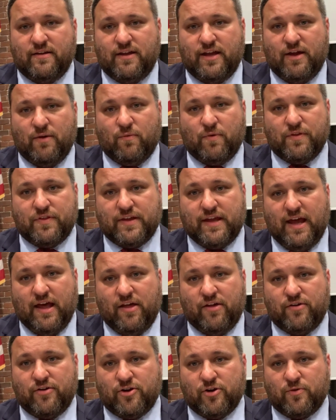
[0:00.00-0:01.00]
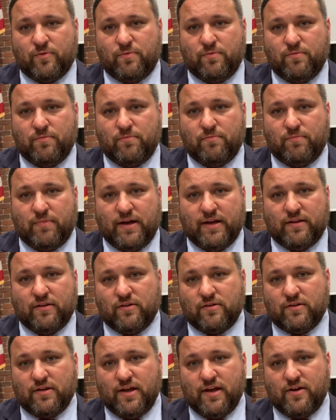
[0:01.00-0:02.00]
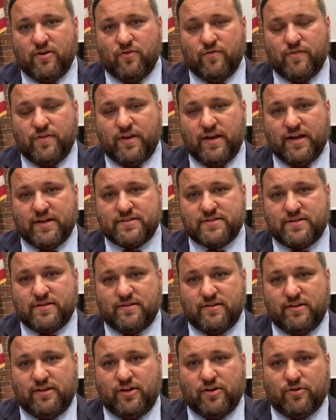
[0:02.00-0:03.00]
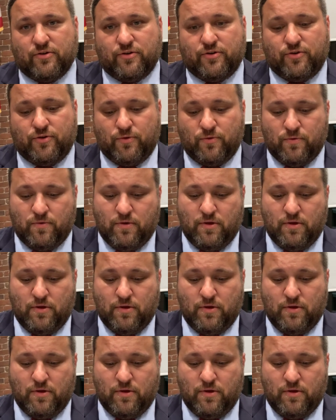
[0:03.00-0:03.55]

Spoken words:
what the calendar might look like over the next year or two,